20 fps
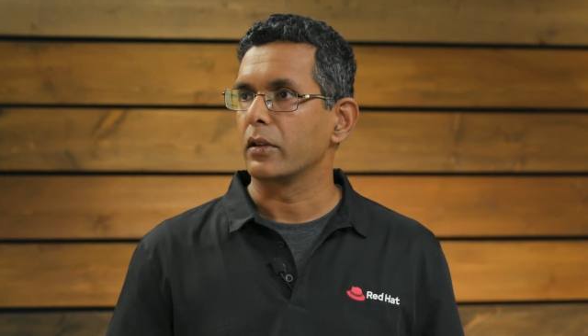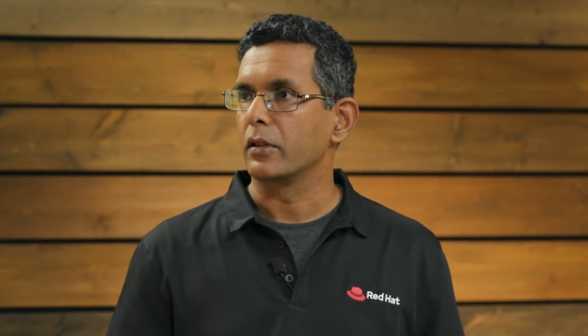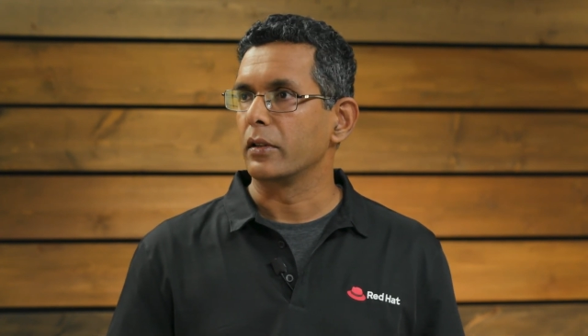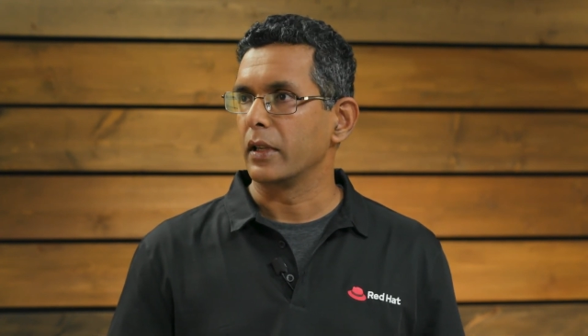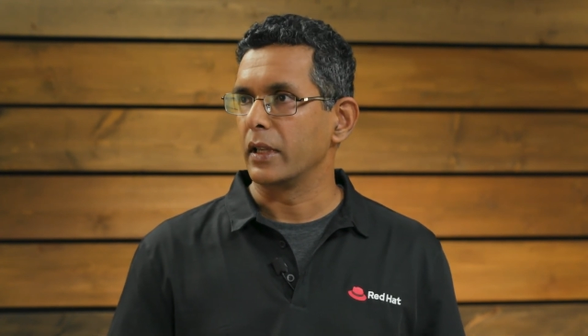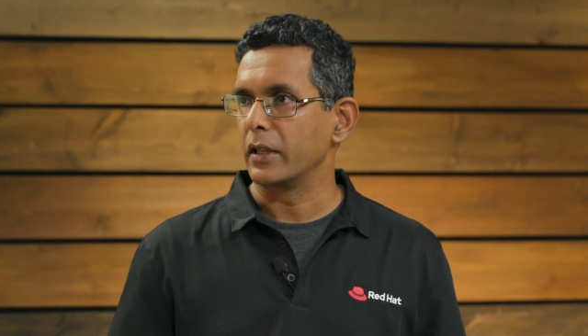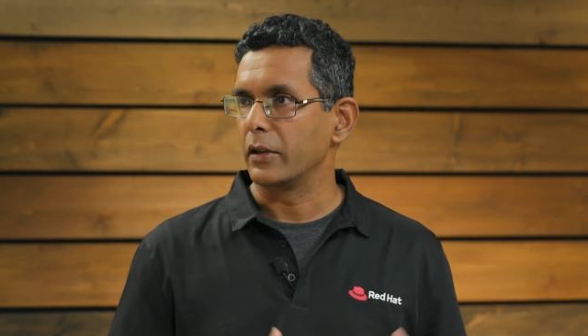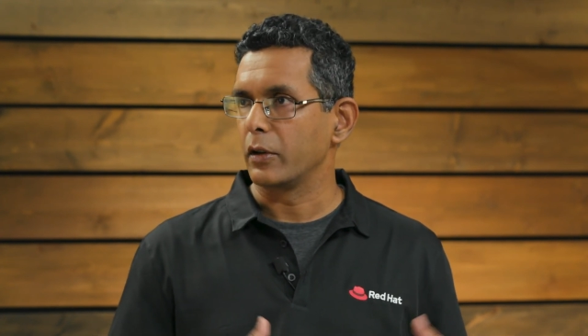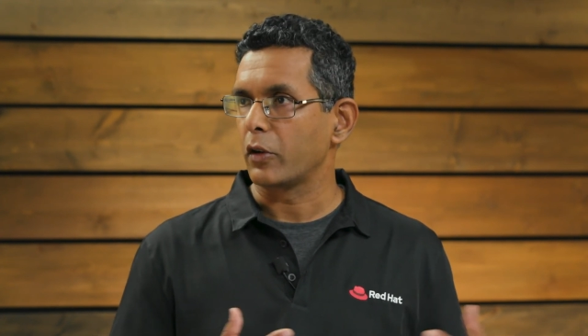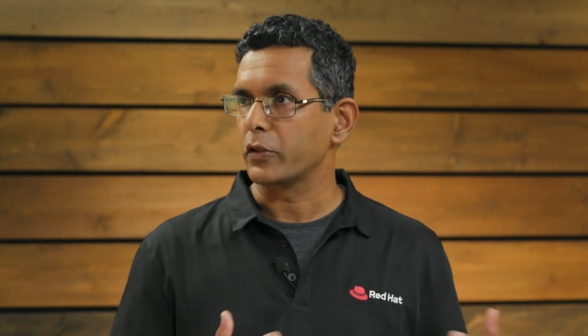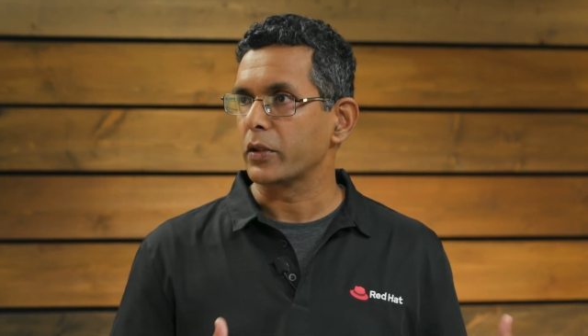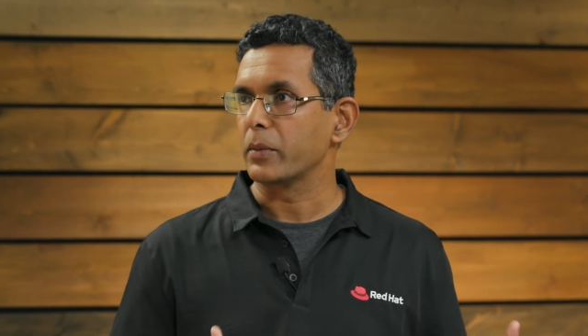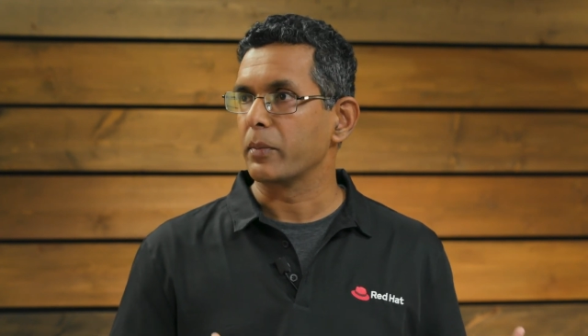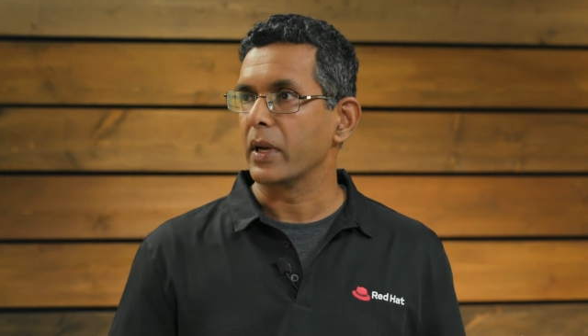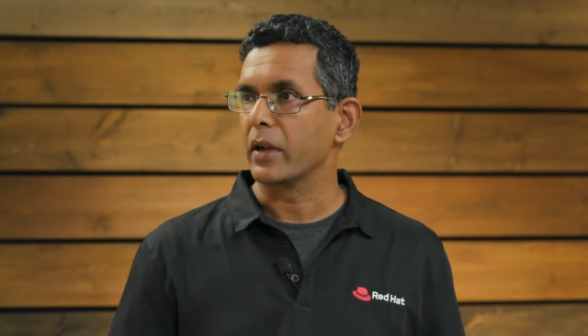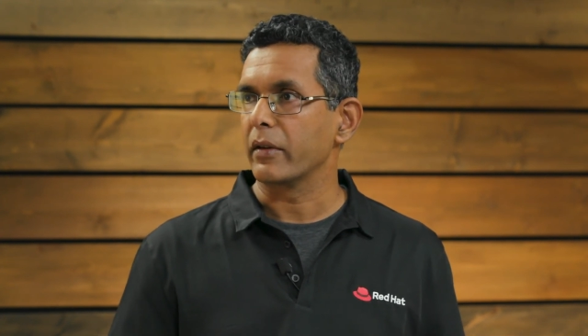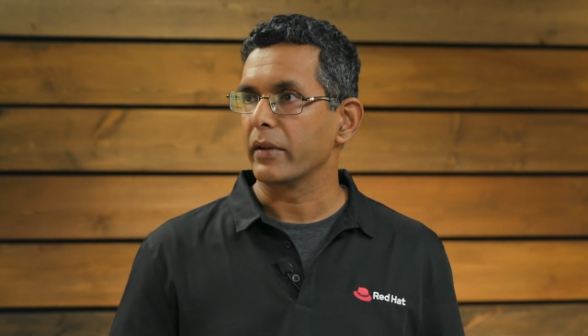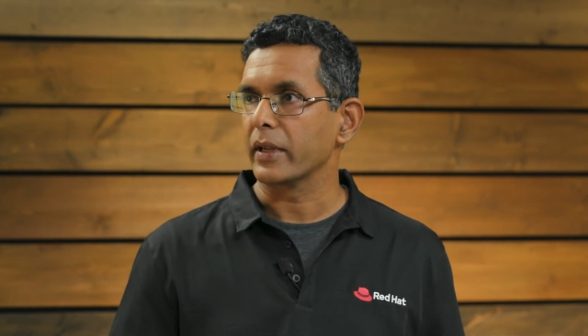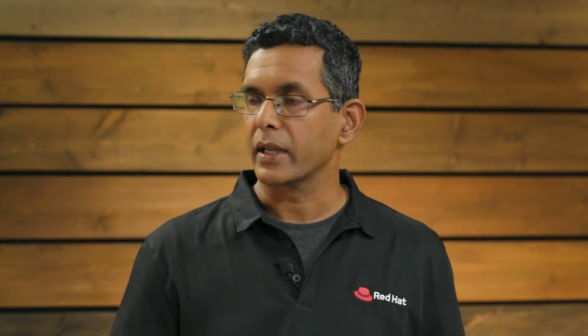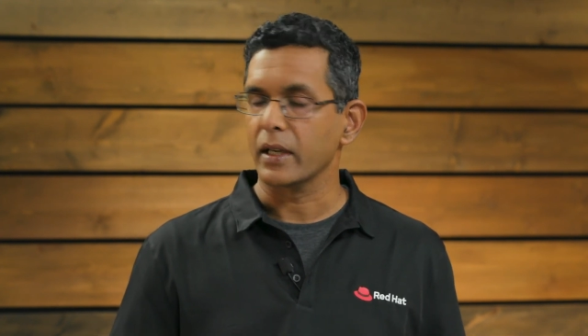in North
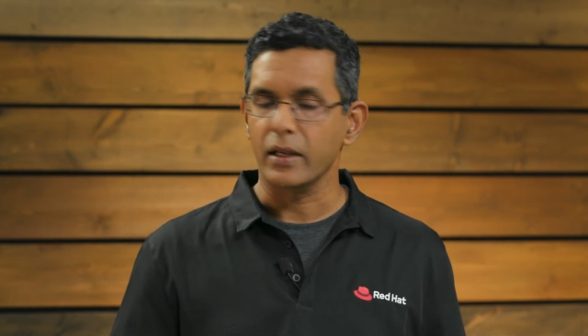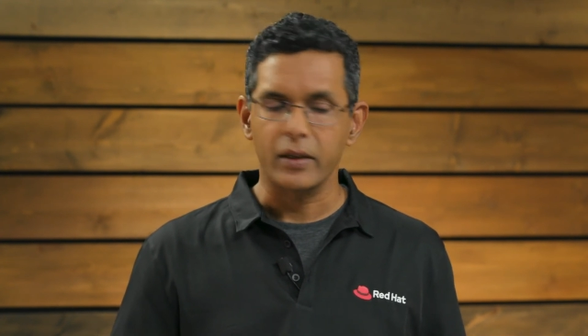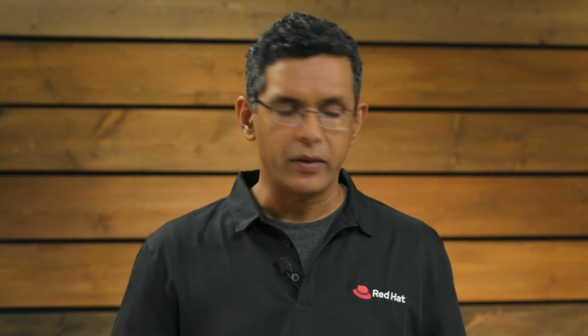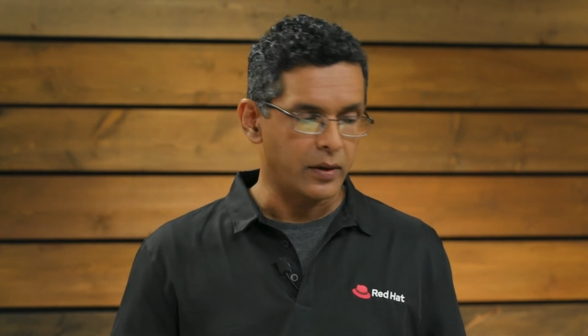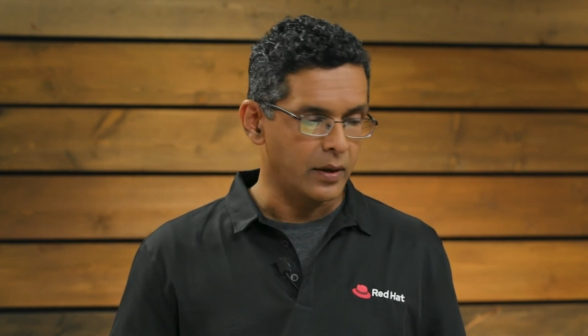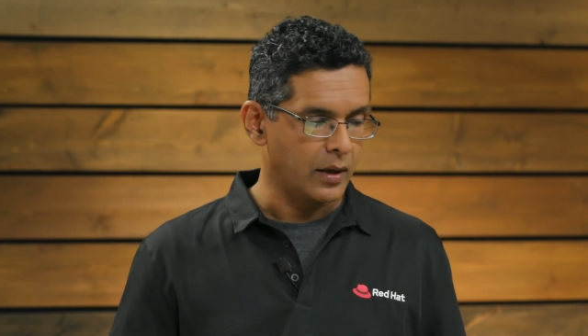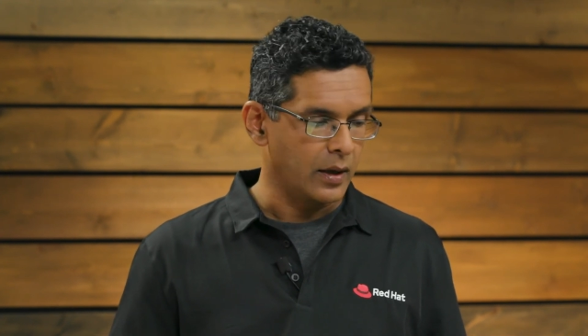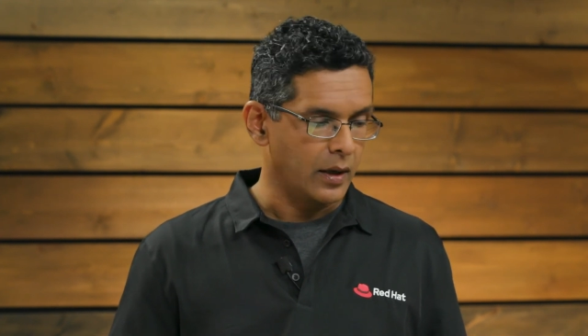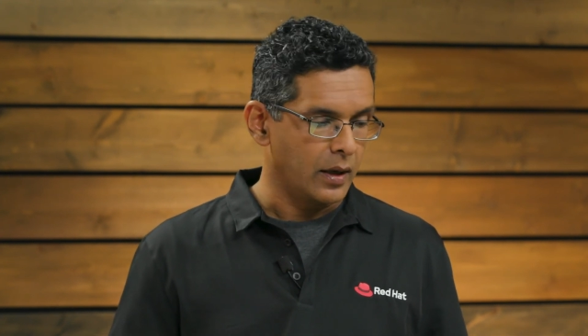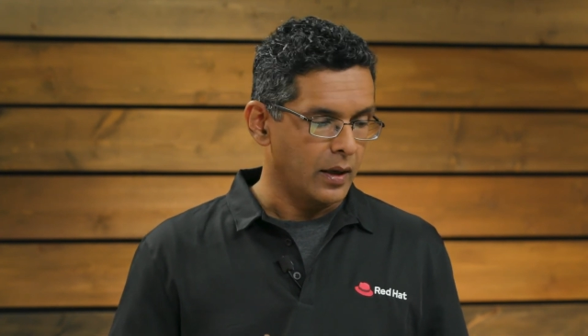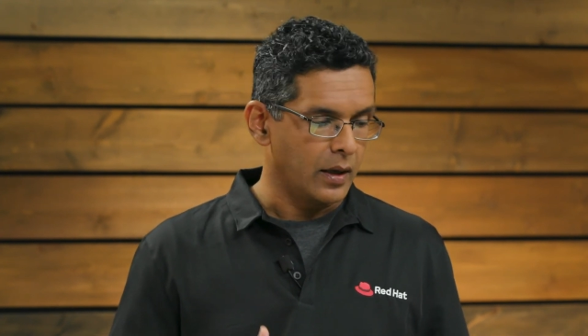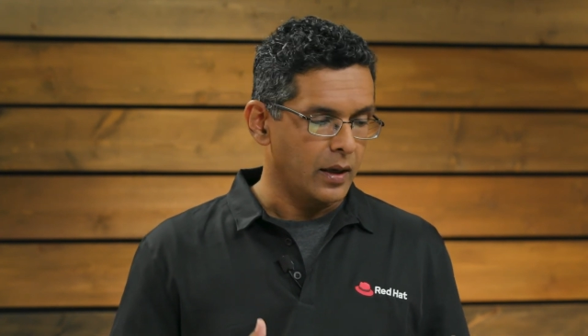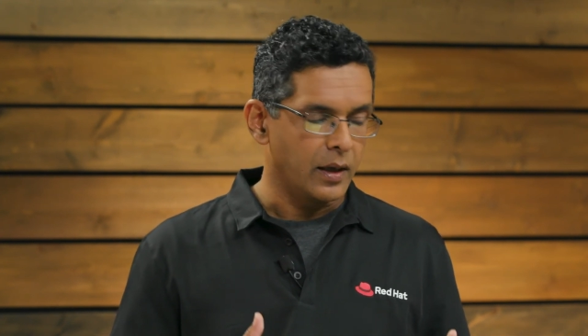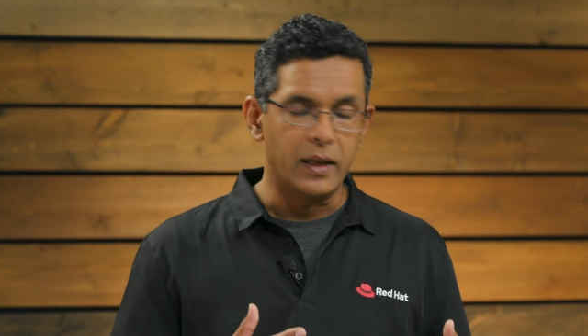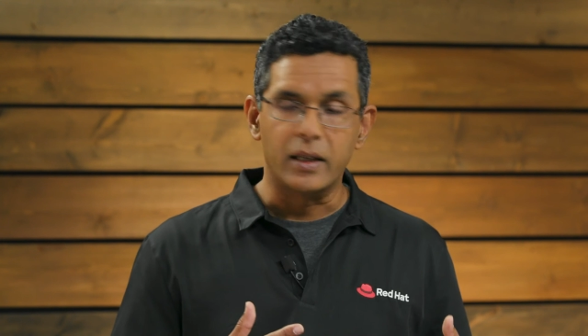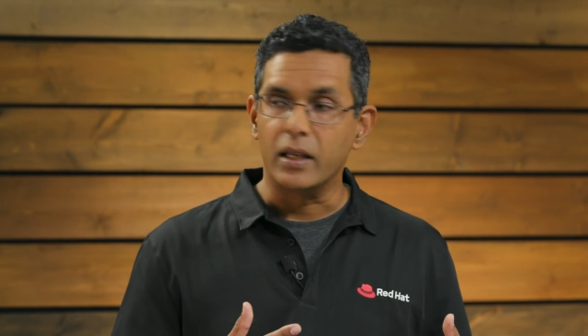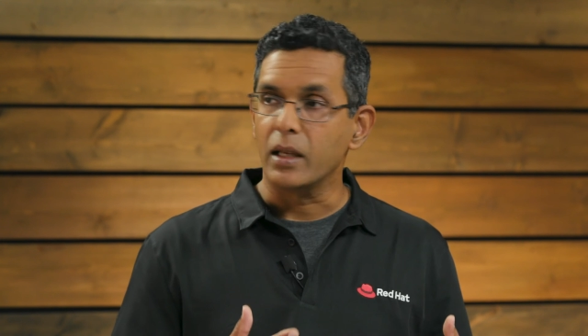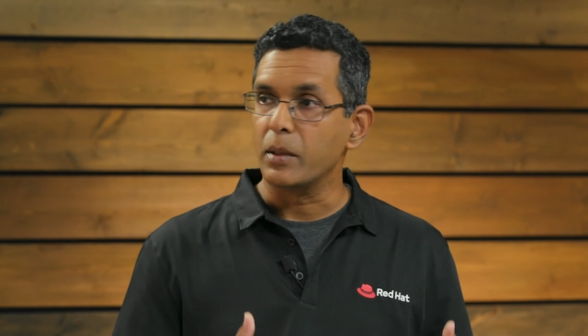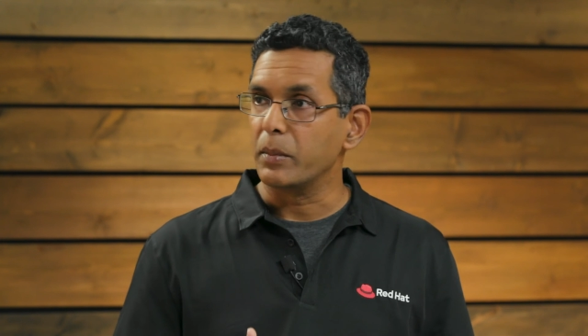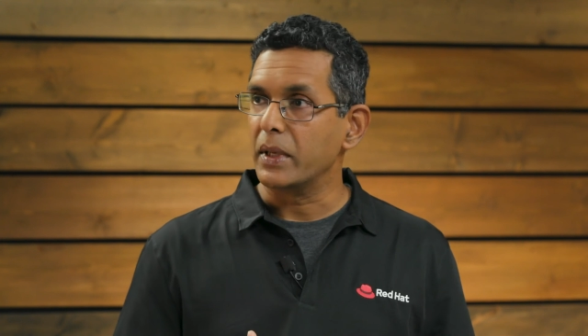America,
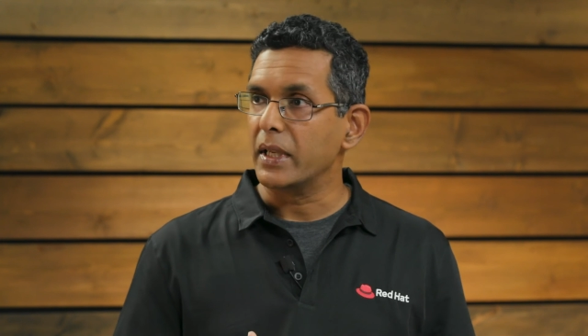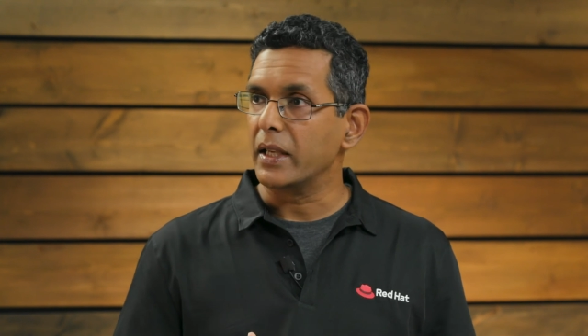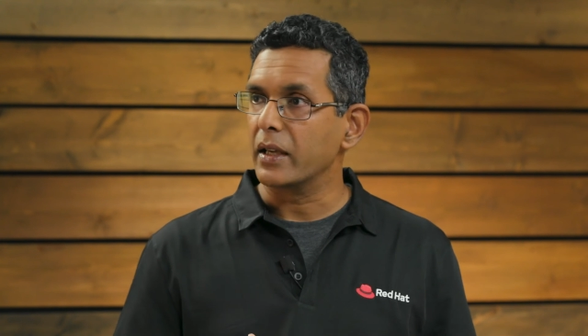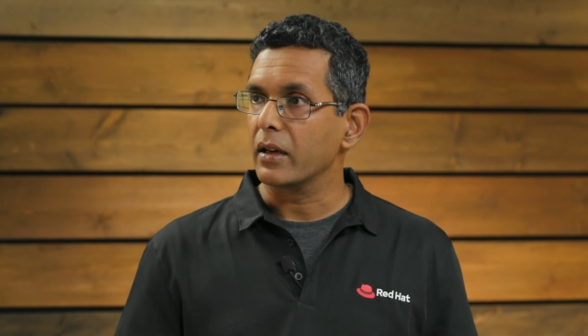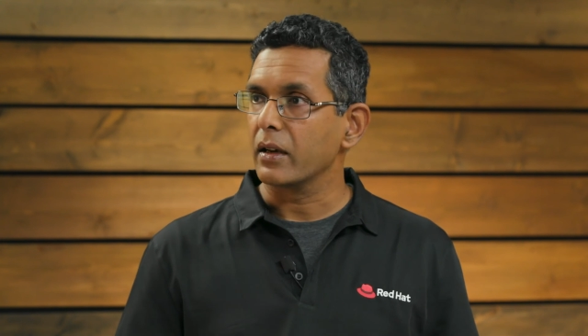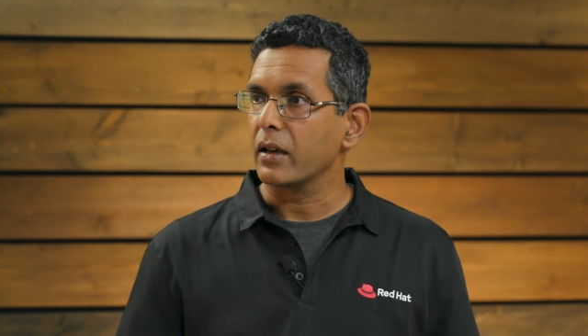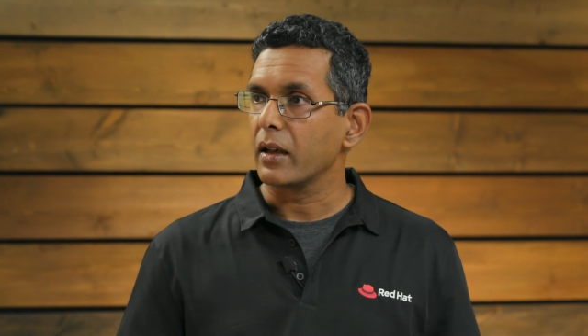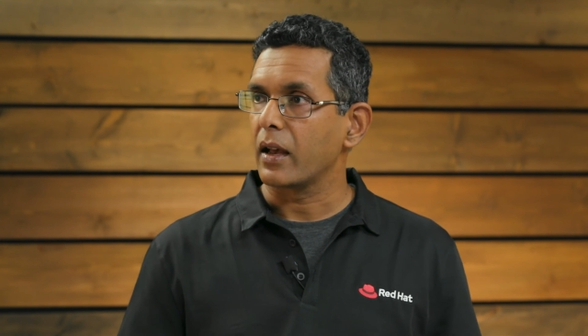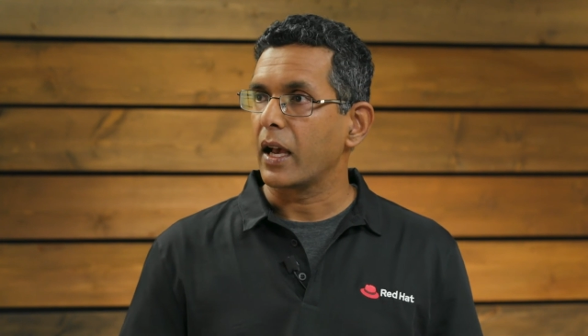in EMEA,